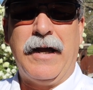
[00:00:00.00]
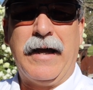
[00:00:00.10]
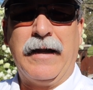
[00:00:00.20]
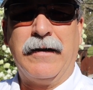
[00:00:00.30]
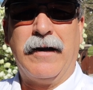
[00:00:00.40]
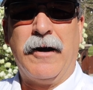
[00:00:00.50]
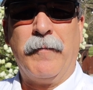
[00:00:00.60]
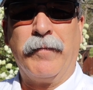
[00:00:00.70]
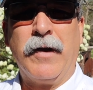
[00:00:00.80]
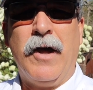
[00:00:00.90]
and
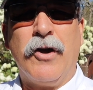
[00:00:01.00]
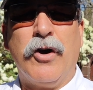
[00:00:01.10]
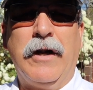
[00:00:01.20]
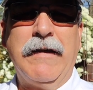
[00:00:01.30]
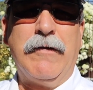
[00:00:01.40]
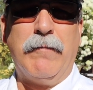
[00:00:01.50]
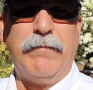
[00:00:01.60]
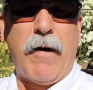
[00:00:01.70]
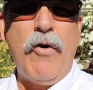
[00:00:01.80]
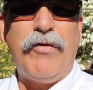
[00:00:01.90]
I'm going to leave
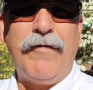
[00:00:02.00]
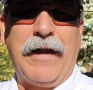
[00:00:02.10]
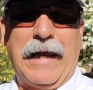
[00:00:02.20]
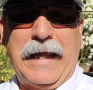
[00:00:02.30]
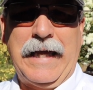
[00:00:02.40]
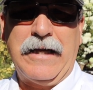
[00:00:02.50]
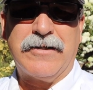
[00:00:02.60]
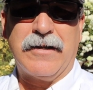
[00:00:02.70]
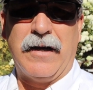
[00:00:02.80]
both of the links